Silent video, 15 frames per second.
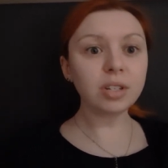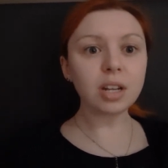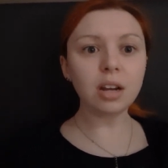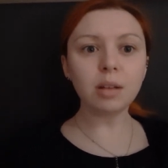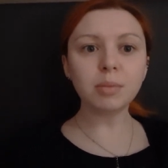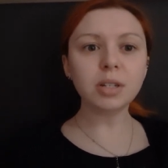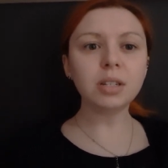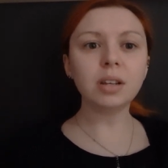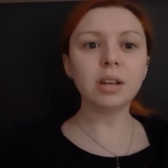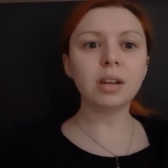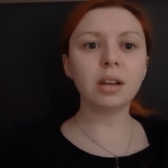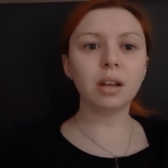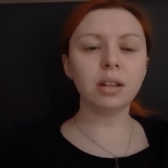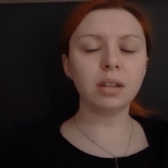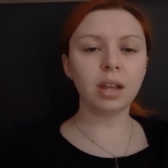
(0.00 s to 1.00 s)

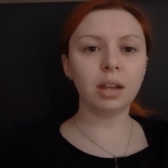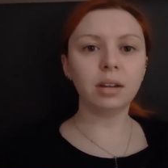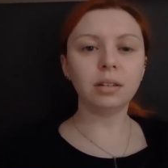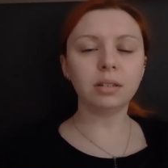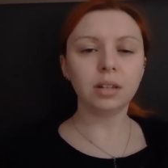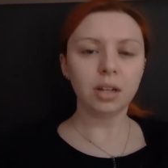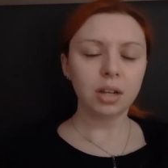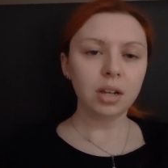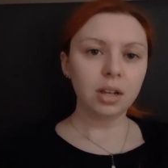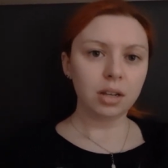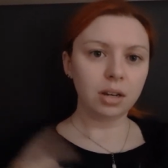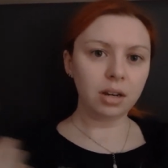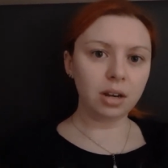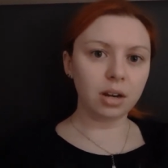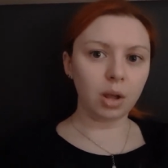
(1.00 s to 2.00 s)
kilometre, and then,
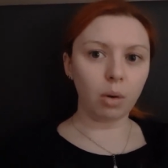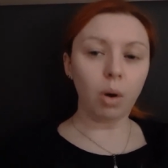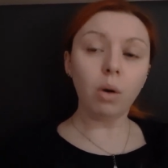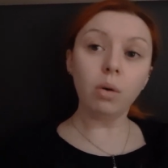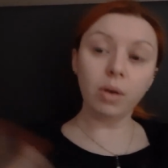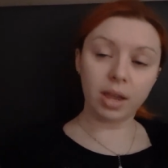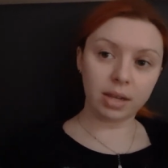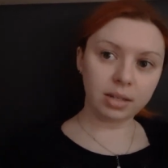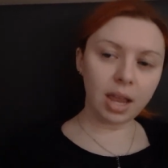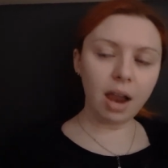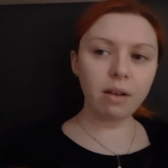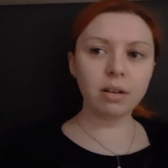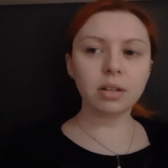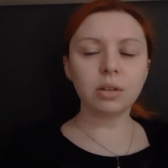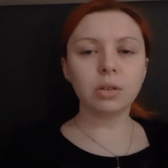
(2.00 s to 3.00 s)
you know, oh, here's a
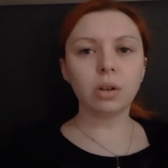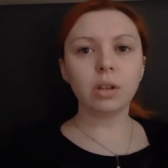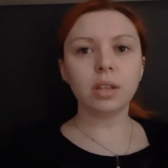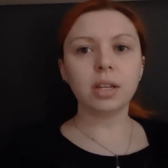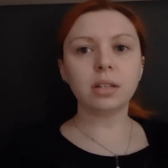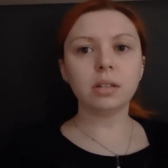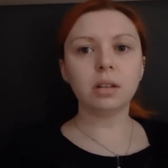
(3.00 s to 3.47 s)
character sort of thing.